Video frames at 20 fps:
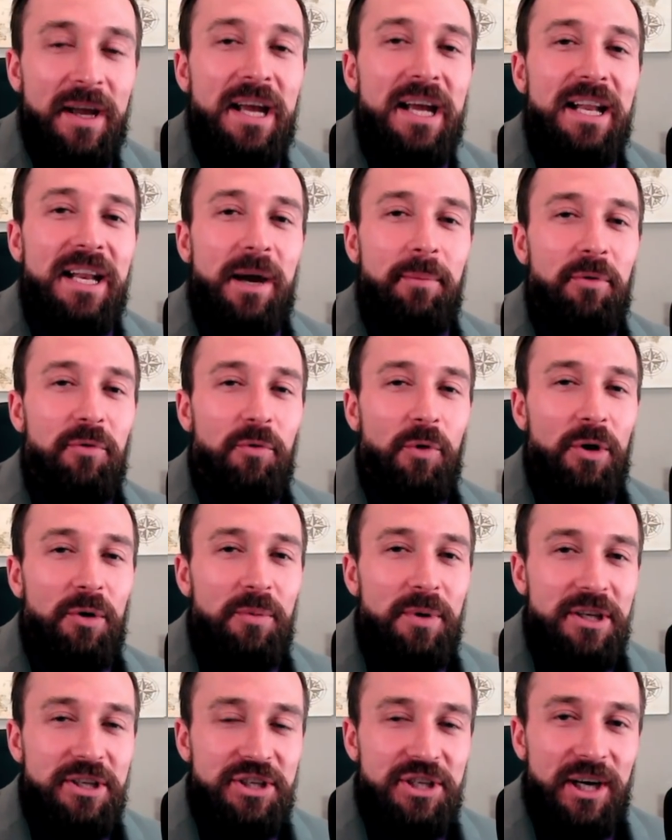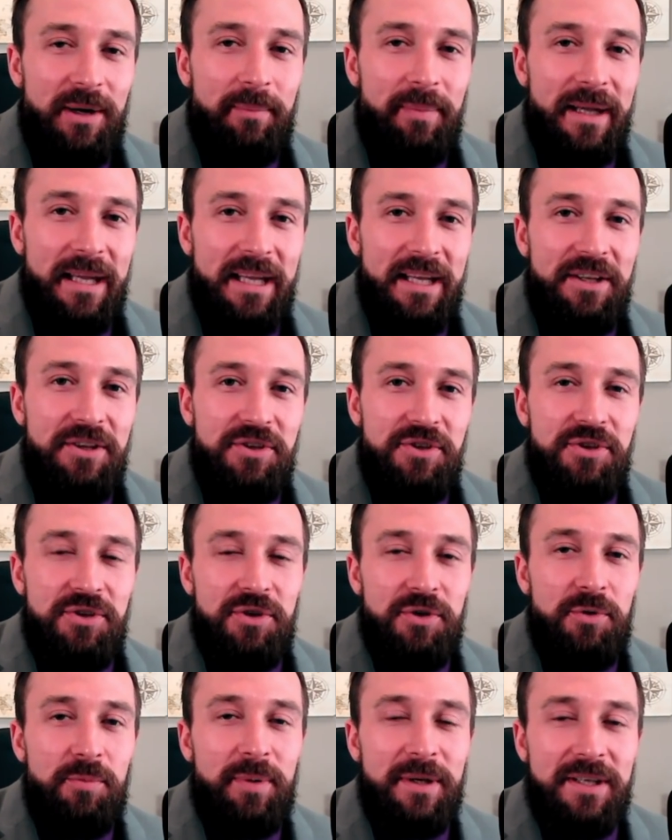Now, before we jump
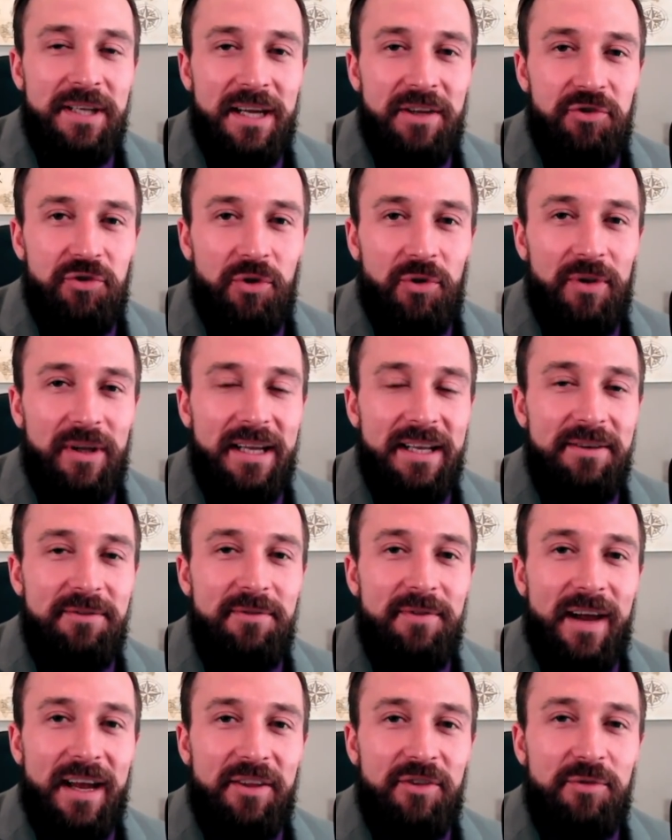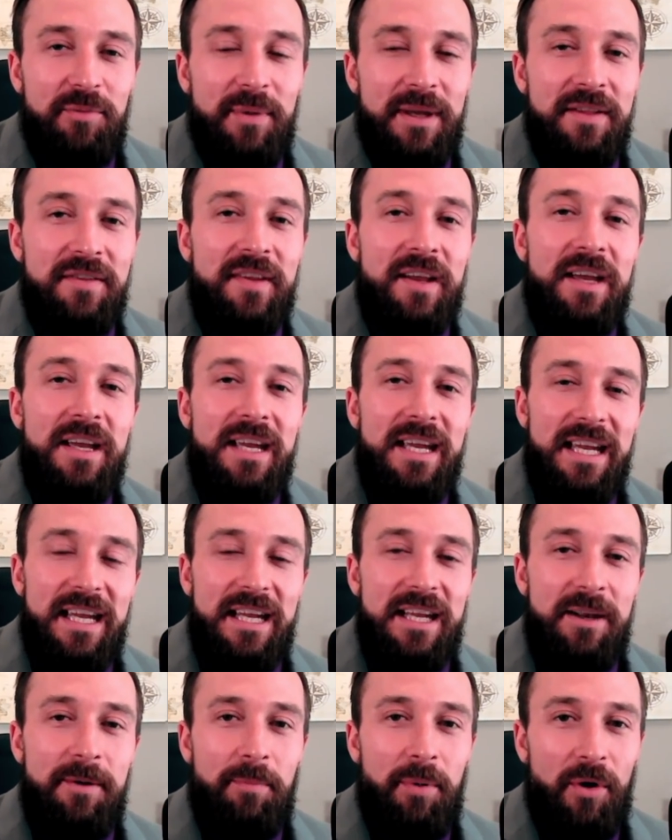into potential investments
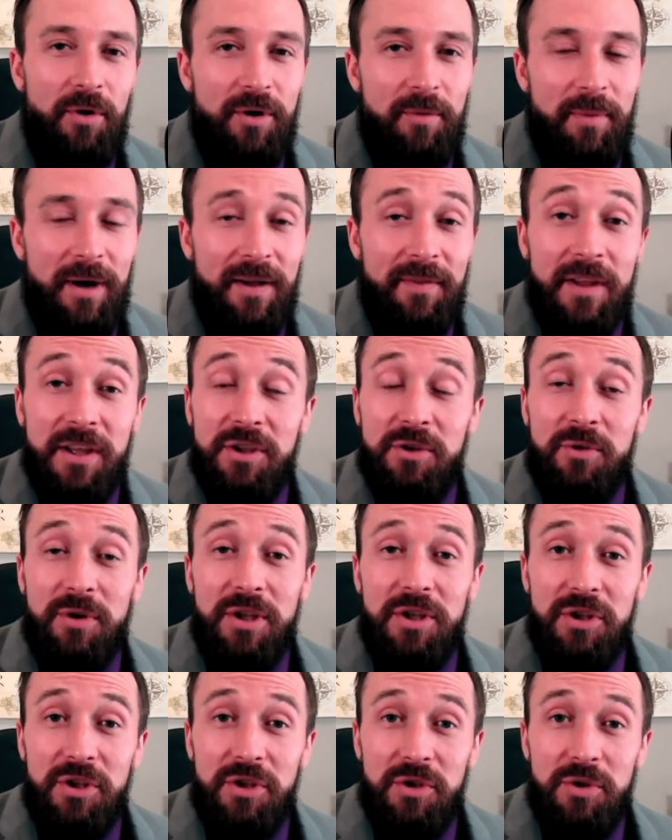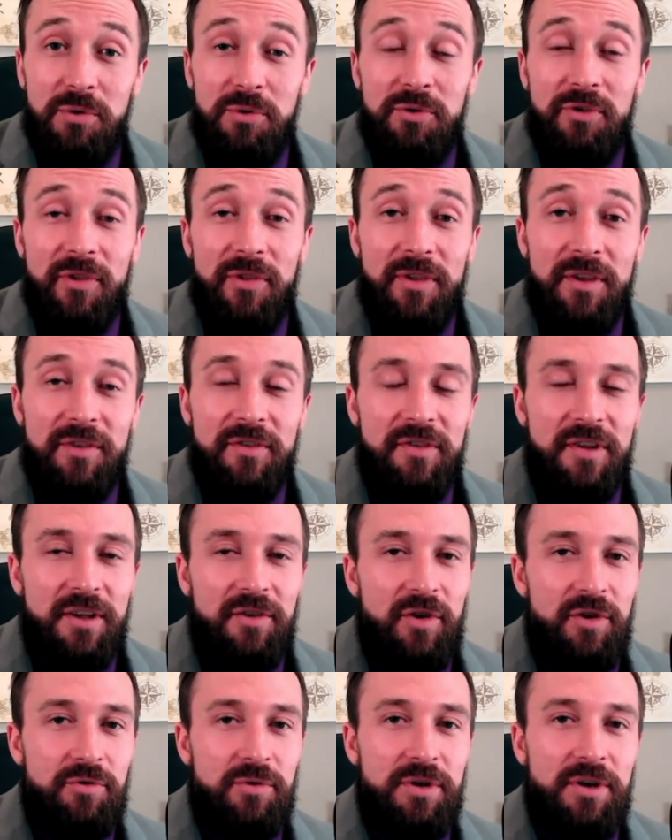in Pokemon that you can use this
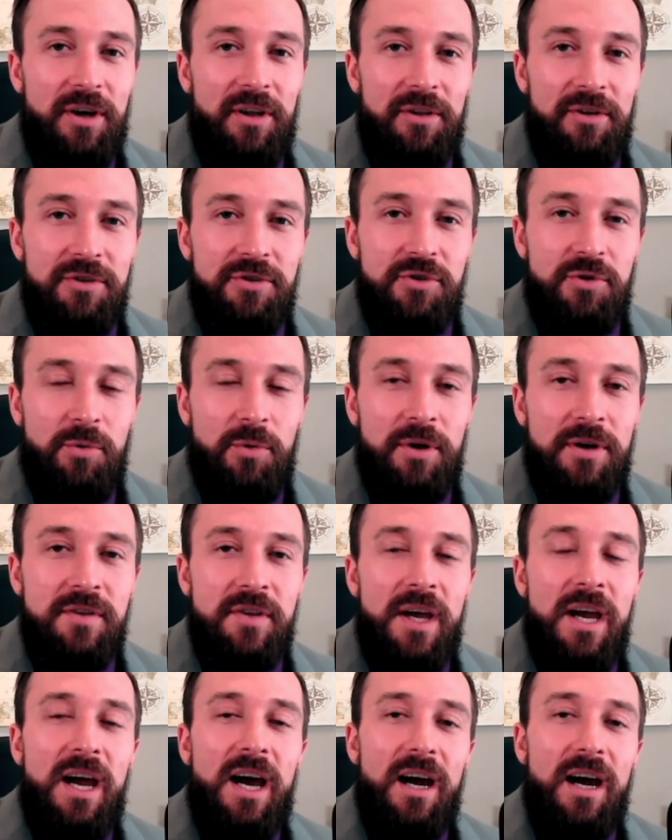$600 towards,